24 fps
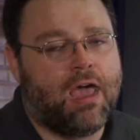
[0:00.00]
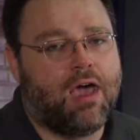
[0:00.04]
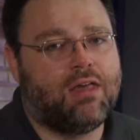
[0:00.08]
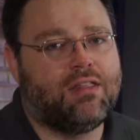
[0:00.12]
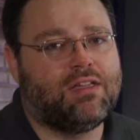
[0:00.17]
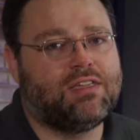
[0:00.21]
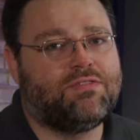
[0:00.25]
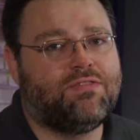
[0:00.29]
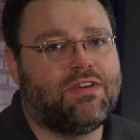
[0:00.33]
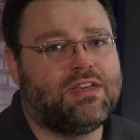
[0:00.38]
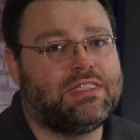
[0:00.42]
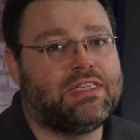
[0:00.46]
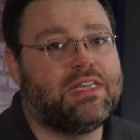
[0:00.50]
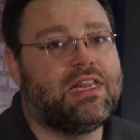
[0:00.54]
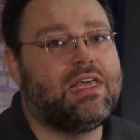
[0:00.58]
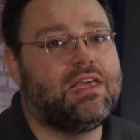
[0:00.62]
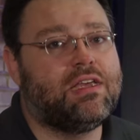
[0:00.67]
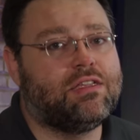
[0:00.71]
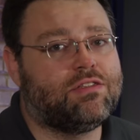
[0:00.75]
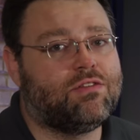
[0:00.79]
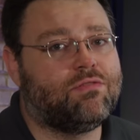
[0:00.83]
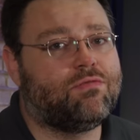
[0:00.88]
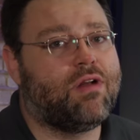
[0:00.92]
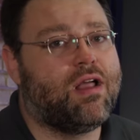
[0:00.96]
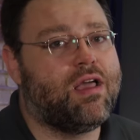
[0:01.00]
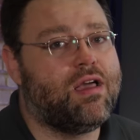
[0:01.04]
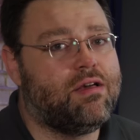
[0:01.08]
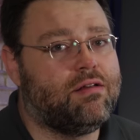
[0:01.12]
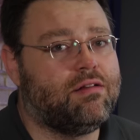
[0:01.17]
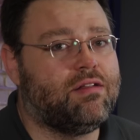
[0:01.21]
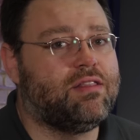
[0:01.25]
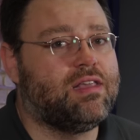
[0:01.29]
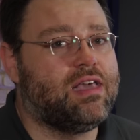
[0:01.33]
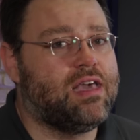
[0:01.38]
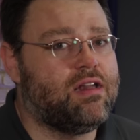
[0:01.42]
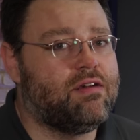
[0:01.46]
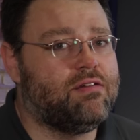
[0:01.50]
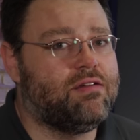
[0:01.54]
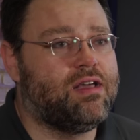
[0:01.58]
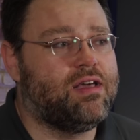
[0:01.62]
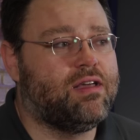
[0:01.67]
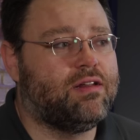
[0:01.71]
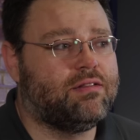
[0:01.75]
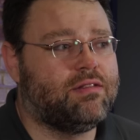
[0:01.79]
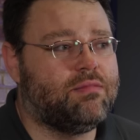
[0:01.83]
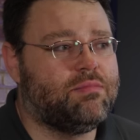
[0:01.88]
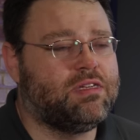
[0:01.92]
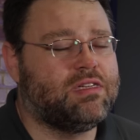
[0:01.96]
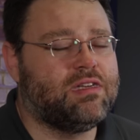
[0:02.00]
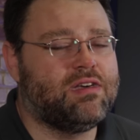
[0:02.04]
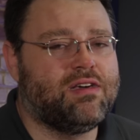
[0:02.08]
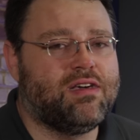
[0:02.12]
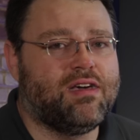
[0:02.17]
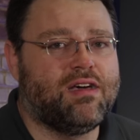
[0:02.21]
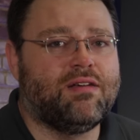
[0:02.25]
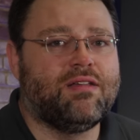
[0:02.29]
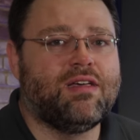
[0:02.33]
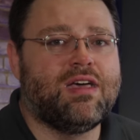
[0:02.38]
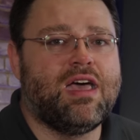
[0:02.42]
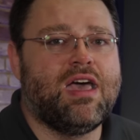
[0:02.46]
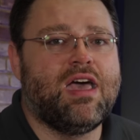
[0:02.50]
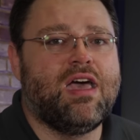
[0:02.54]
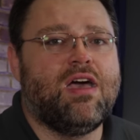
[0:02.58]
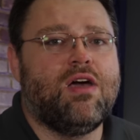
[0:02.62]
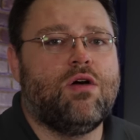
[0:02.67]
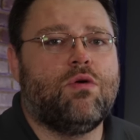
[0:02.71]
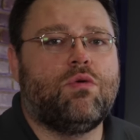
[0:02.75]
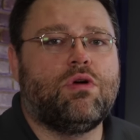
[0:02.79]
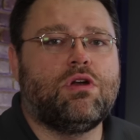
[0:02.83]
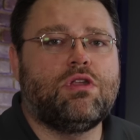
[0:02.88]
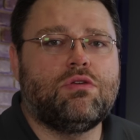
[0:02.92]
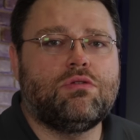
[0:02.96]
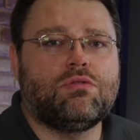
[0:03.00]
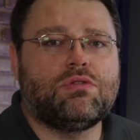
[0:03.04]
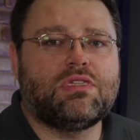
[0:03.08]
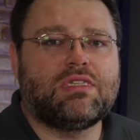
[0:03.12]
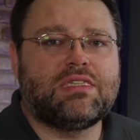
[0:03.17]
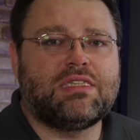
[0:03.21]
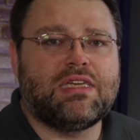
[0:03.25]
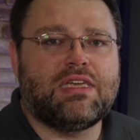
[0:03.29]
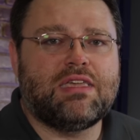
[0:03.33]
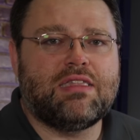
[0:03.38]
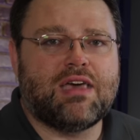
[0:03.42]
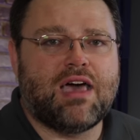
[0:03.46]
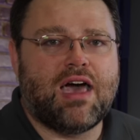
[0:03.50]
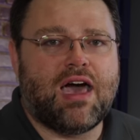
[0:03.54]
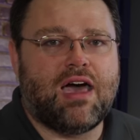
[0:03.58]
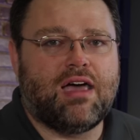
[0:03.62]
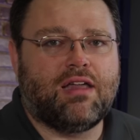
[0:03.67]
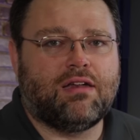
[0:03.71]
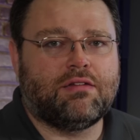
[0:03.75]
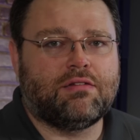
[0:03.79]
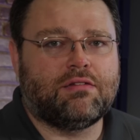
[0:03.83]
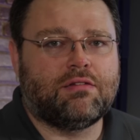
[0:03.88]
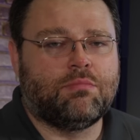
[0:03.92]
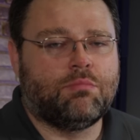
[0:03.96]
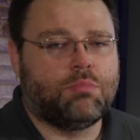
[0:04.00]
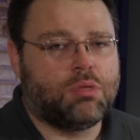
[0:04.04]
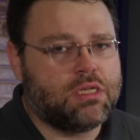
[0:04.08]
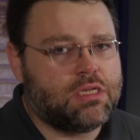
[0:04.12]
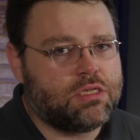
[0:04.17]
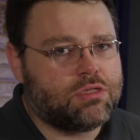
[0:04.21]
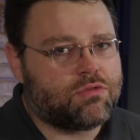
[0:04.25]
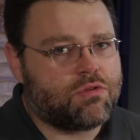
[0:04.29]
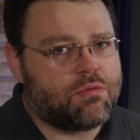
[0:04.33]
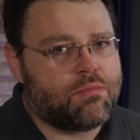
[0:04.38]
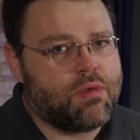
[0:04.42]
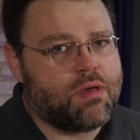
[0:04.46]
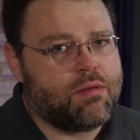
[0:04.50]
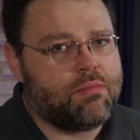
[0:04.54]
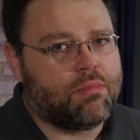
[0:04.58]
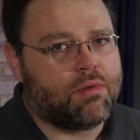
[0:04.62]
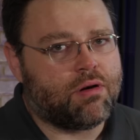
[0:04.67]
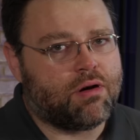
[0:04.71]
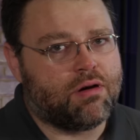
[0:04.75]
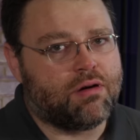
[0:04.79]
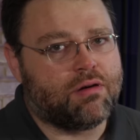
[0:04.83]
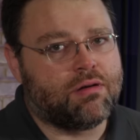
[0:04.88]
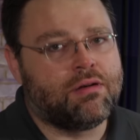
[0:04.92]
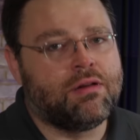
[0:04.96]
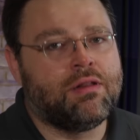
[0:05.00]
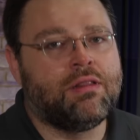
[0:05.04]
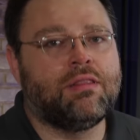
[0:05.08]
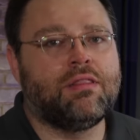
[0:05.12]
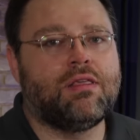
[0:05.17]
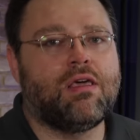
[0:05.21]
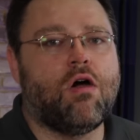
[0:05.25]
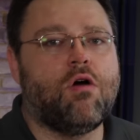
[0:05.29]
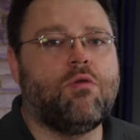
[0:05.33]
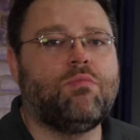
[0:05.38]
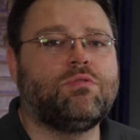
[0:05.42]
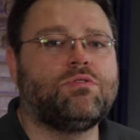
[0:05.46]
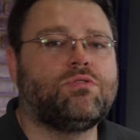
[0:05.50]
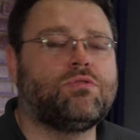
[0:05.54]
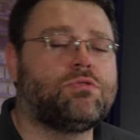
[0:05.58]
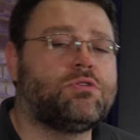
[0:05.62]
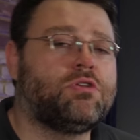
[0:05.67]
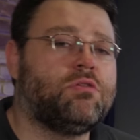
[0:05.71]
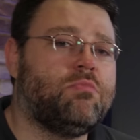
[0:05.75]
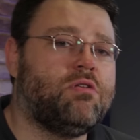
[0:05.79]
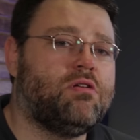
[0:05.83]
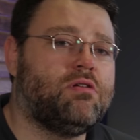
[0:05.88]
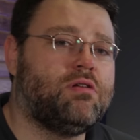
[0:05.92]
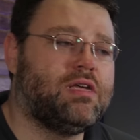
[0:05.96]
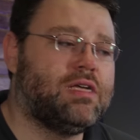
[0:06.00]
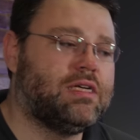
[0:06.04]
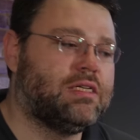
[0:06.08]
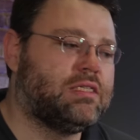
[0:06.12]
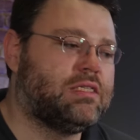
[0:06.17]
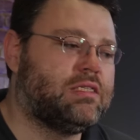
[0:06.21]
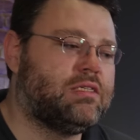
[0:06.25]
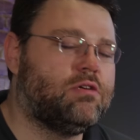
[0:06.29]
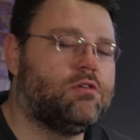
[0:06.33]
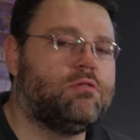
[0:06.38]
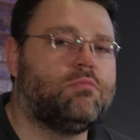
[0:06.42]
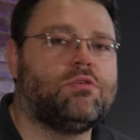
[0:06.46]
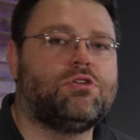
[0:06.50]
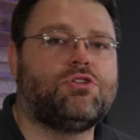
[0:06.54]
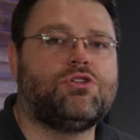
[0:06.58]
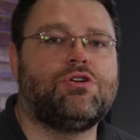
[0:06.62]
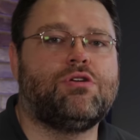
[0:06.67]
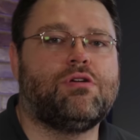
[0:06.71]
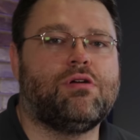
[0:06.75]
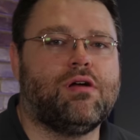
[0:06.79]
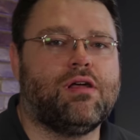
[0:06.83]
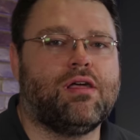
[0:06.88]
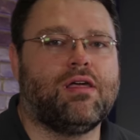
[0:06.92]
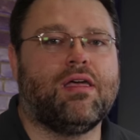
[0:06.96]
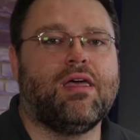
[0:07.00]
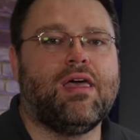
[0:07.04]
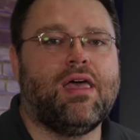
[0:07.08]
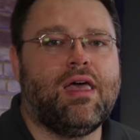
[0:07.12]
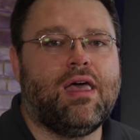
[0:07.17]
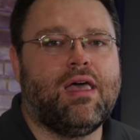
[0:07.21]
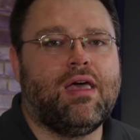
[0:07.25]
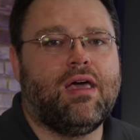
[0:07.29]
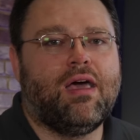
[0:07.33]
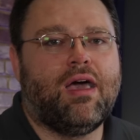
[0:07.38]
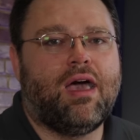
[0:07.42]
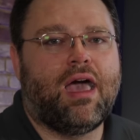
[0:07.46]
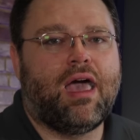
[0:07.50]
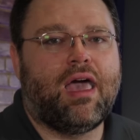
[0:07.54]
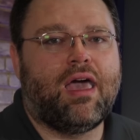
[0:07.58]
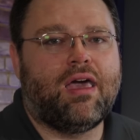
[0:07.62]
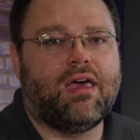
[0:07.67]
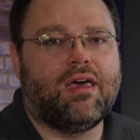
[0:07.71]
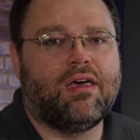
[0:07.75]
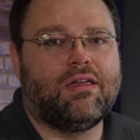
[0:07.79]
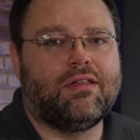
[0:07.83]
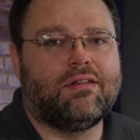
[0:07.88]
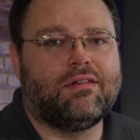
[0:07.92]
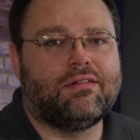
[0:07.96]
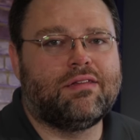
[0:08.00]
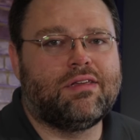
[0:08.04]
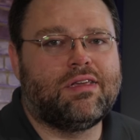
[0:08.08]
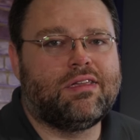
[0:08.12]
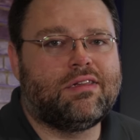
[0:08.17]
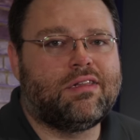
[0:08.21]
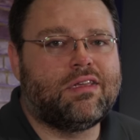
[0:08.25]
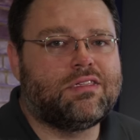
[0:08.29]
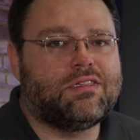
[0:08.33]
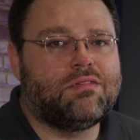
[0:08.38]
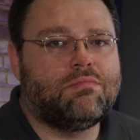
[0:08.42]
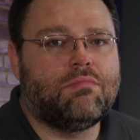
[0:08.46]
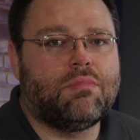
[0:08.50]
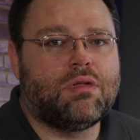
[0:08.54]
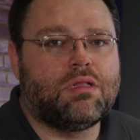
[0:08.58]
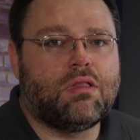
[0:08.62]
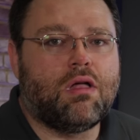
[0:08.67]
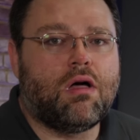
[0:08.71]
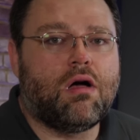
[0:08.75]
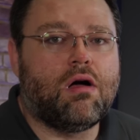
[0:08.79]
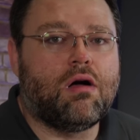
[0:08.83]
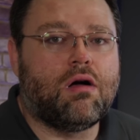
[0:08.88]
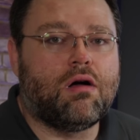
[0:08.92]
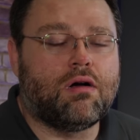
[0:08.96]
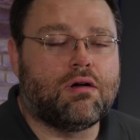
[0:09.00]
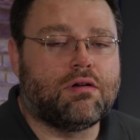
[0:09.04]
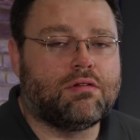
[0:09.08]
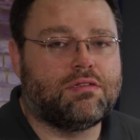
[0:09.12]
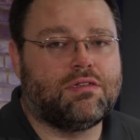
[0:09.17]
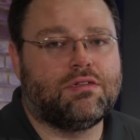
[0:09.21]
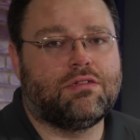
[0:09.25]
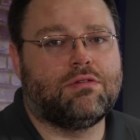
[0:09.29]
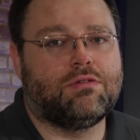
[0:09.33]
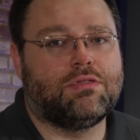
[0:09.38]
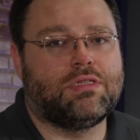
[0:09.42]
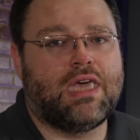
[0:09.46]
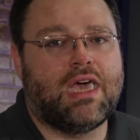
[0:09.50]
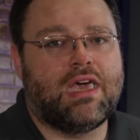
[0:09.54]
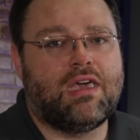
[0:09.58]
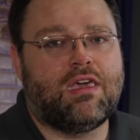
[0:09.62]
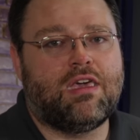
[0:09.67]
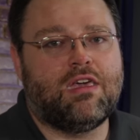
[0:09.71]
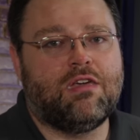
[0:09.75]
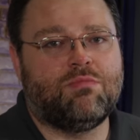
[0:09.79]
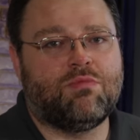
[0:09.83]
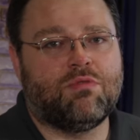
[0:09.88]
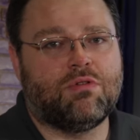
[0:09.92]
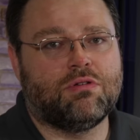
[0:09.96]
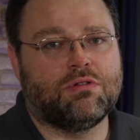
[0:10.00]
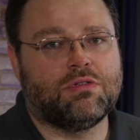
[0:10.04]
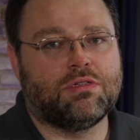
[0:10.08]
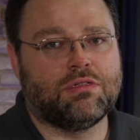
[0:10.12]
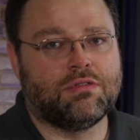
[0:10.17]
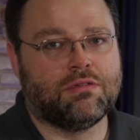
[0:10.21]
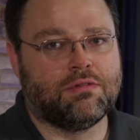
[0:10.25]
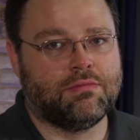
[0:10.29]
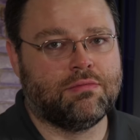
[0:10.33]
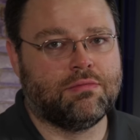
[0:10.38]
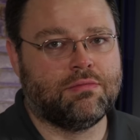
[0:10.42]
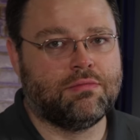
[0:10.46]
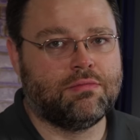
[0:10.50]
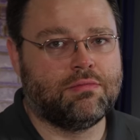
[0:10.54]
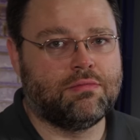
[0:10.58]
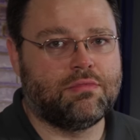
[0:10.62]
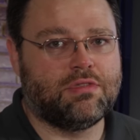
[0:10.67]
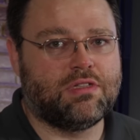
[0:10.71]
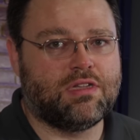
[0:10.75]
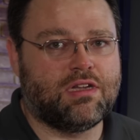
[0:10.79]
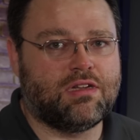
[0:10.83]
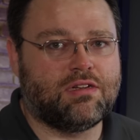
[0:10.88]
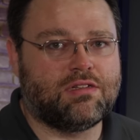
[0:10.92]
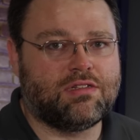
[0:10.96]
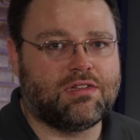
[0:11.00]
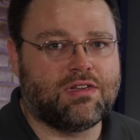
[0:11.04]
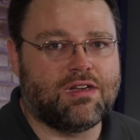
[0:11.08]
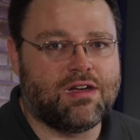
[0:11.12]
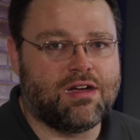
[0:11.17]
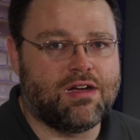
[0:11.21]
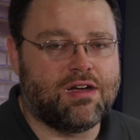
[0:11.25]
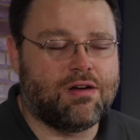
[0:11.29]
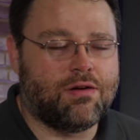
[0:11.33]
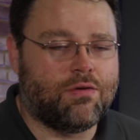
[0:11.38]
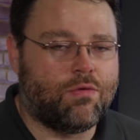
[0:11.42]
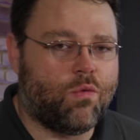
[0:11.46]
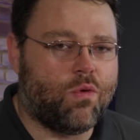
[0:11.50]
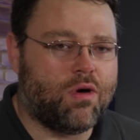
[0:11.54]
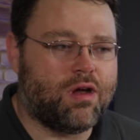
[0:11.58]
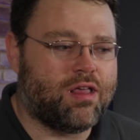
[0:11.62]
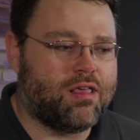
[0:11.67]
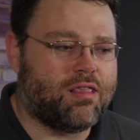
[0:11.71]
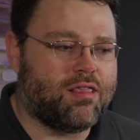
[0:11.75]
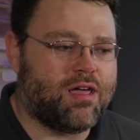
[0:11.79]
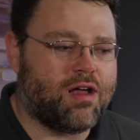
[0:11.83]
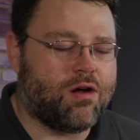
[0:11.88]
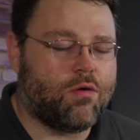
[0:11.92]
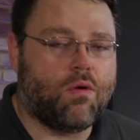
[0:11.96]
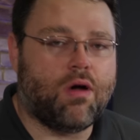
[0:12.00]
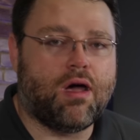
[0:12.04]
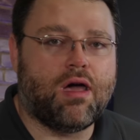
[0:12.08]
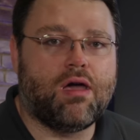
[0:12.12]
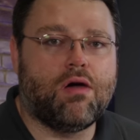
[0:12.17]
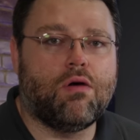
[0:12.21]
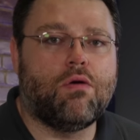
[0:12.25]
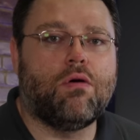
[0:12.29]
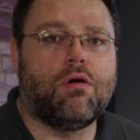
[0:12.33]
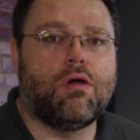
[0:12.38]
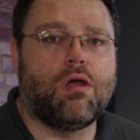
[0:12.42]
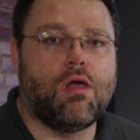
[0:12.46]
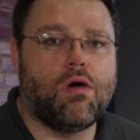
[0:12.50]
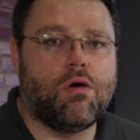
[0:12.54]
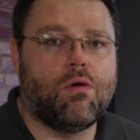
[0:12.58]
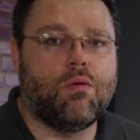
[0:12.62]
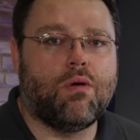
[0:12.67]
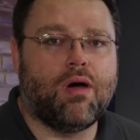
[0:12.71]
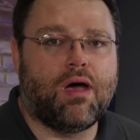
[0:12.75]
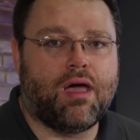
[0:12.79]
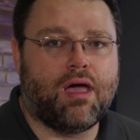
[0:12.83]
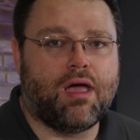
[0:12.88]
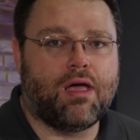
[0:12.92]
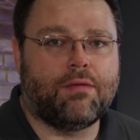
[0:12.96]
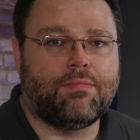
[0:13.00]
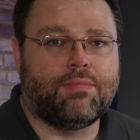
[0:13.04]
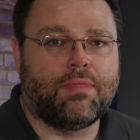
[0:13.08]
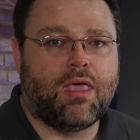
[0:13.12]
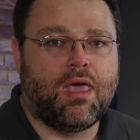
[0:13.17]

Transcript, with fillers: And let's face it, he gets around on the internet, let me tell you. When you see that, please remember the open source community is still maturing and it doesn't belong to those gatekeepers that uh, want it their way or no way.